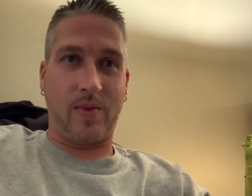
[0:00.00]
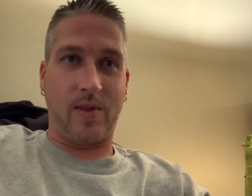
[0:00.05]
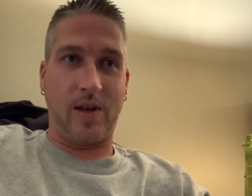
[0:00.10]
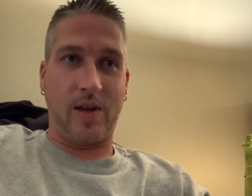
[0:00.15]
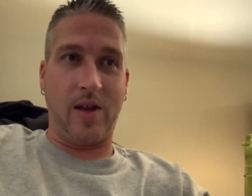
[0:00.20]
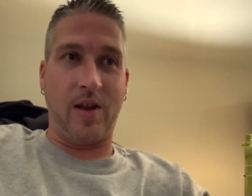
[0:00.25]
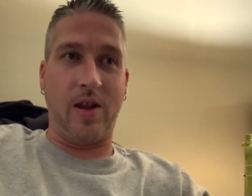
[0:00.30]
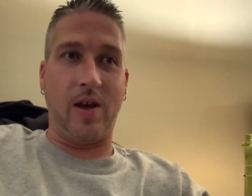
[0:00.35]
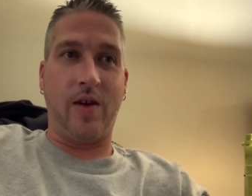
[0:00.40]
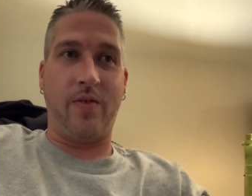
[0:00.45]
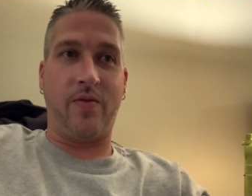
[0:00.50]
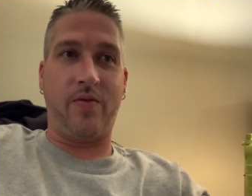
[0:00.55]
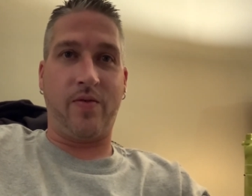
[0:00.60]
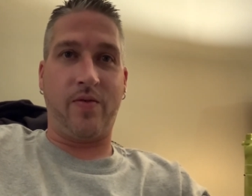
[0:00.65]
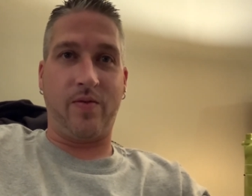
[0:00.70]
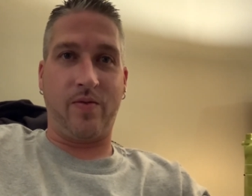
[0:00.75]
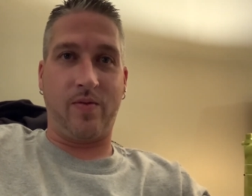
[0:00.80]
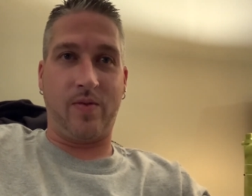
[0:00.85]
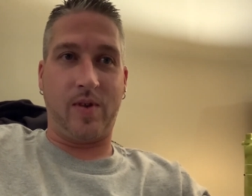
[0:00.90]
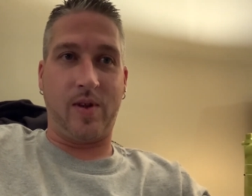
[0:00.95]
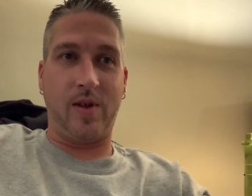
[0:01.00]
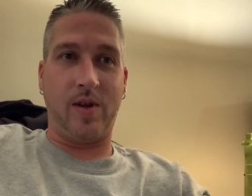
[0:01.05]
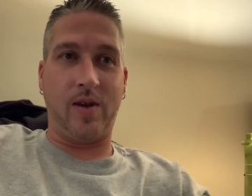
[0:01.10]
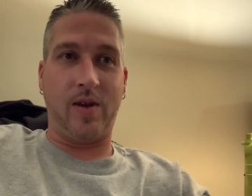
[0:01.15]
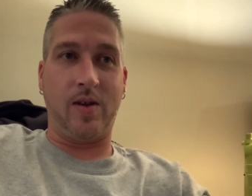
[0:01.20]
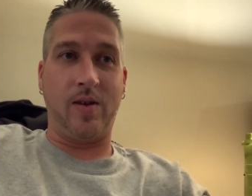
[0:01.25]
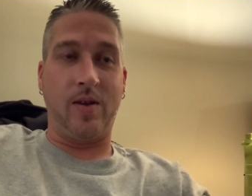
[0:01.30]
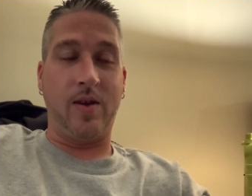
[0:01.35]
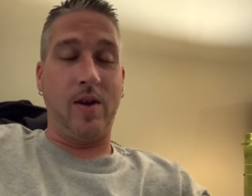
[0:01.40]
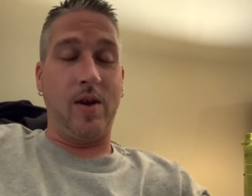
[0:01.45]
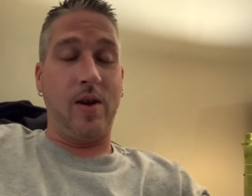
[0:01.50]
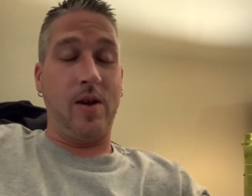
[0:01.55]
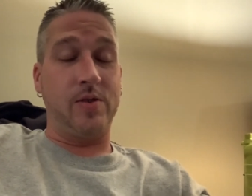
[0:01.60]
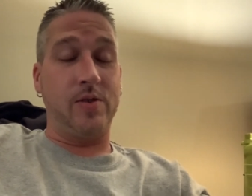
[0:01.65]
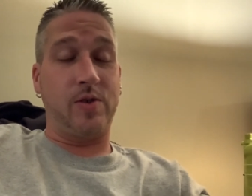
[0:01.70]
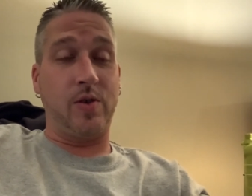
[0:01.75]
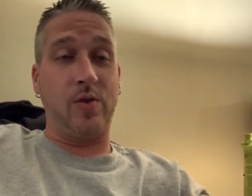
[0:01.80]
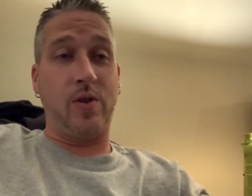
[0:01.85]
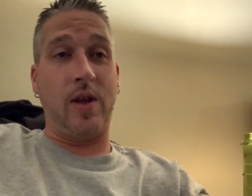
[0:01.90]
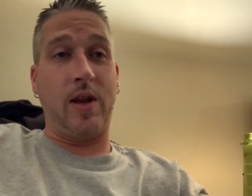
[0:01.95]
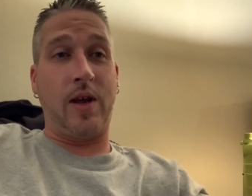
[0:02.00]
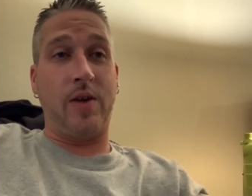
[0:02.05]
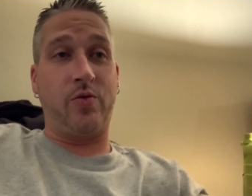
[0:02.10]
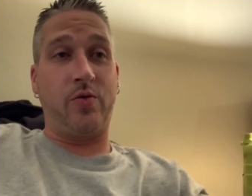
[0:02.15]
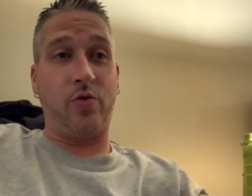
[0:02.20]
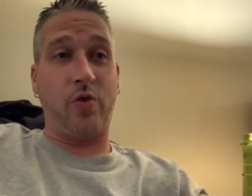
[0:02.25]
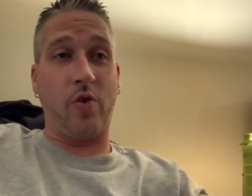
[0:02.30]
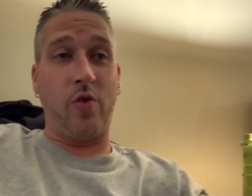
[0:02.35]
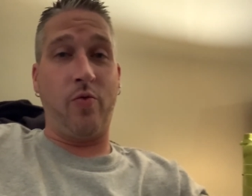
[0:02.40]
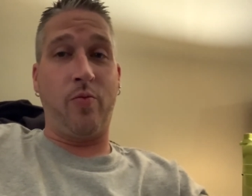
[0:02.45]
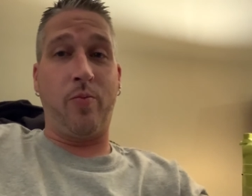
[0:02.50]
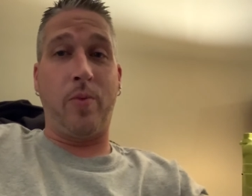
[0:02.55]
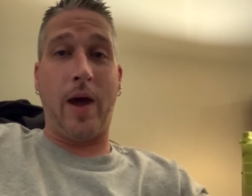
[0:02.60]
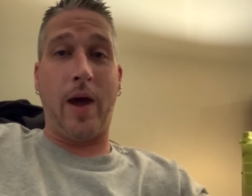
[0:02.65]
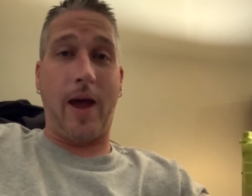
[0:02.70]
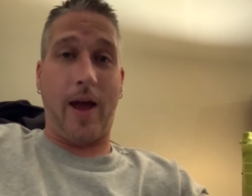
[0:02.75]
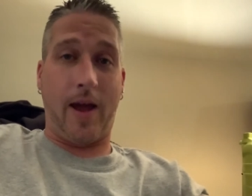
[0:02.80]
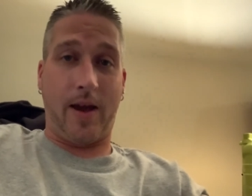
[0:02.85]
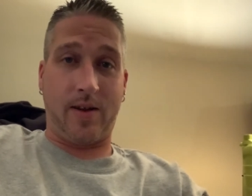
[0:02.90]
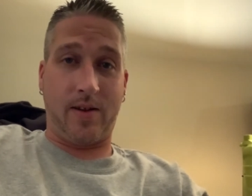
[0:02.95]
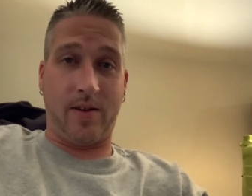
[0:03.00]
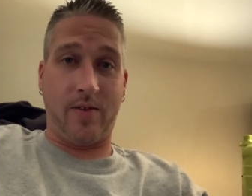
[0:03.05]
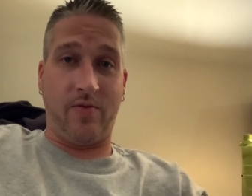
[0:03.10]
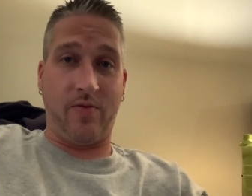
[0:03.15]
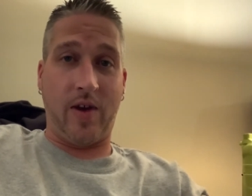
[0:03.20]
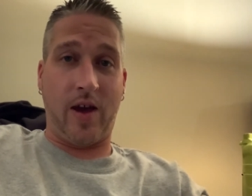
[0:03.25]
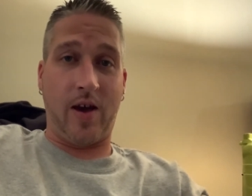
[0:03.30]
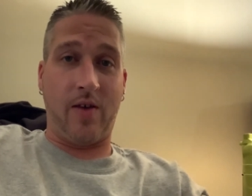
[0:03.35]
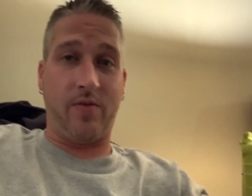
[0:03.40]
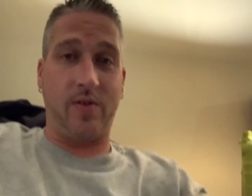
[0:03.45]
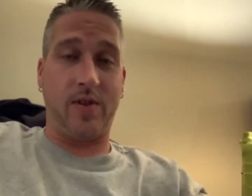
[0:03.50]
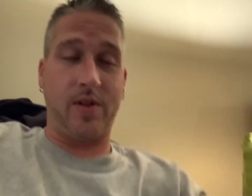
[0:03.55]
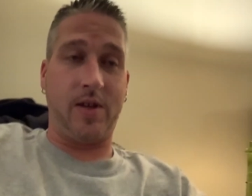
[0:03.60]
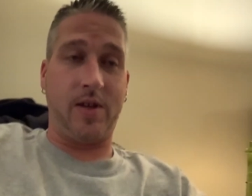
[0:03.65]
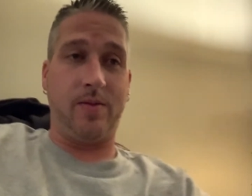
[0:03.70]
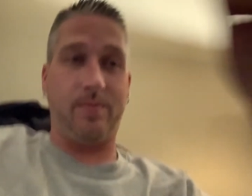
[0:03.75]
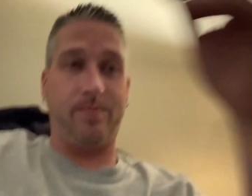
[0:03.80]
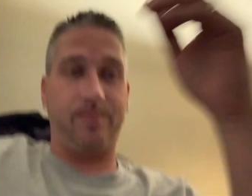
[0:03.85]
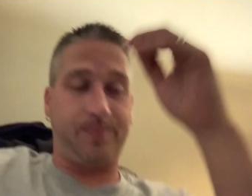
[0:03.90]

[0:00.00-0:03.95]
Enough to... So then I drove back to Valvoline.